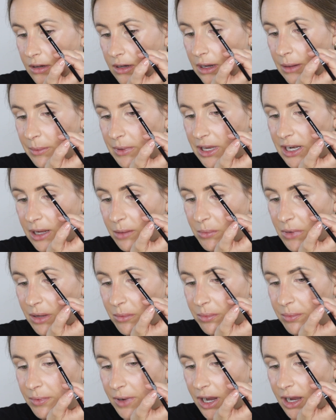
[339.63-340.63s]
I'm getting
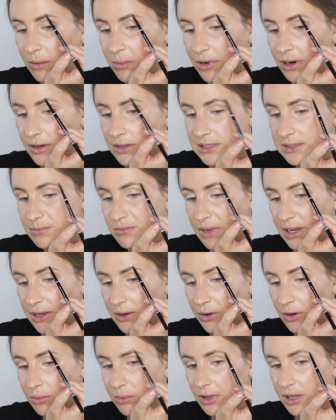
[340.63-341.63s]
my eyebrows
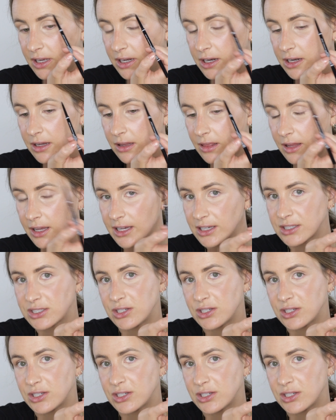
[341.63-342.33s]
microbladed in like